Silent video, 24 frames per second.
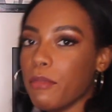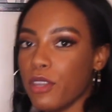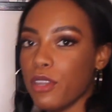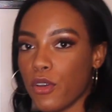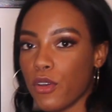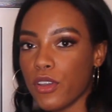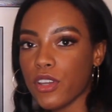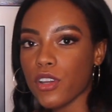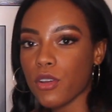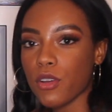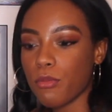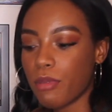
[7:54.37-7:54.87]

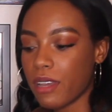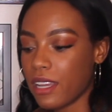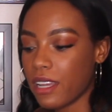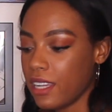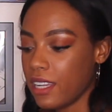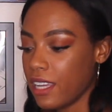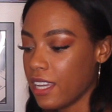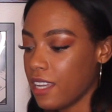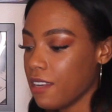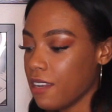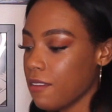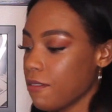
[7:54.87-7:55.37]
know your
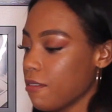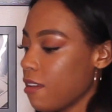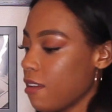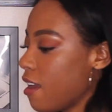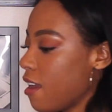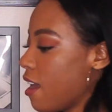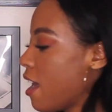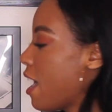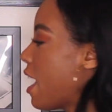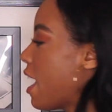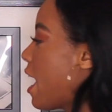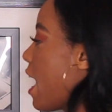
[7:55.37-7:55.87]
opinion.
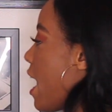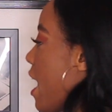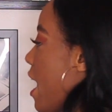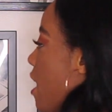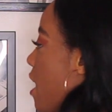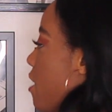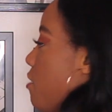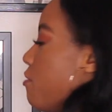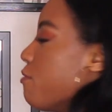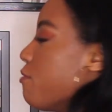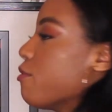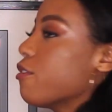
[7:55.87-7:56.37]

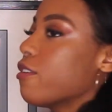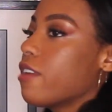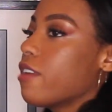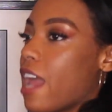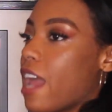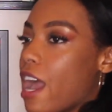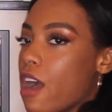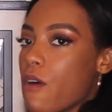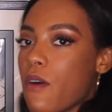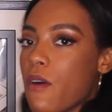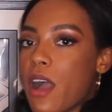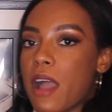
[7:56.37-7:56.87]
And for
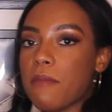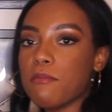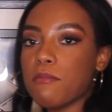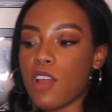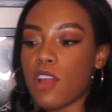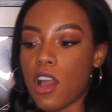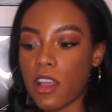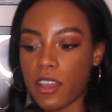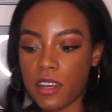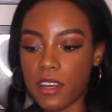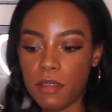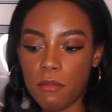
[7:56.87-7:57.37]
now, I'm
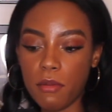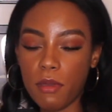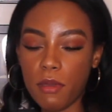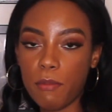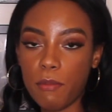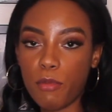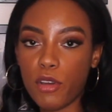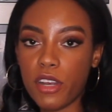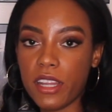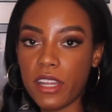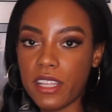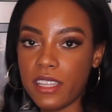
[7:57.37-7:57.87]
not going to be
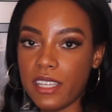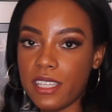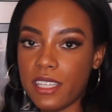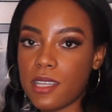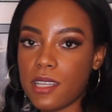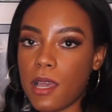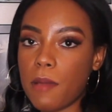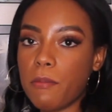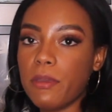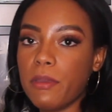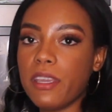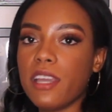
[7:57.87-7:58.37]
putting these
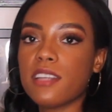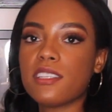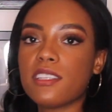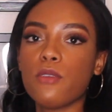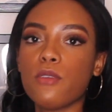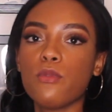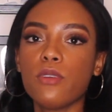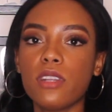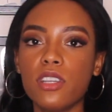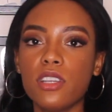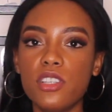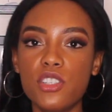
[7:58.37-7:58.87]
up because I
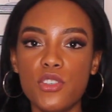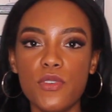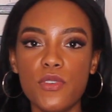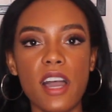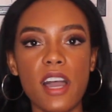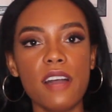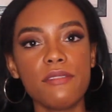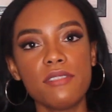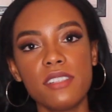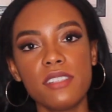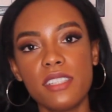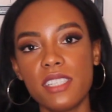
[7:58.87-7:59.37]
really do
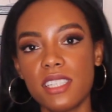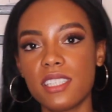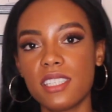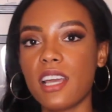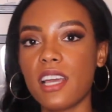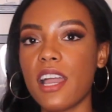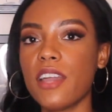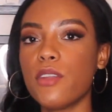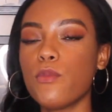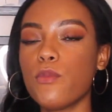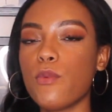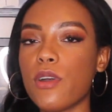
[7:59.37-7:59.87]
have to
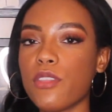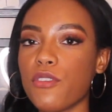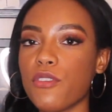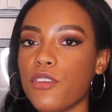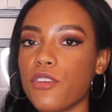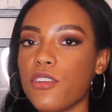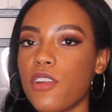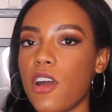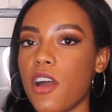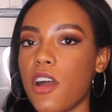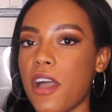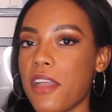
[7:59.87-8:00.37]
decide whether
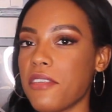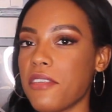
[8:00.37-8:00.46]
or not I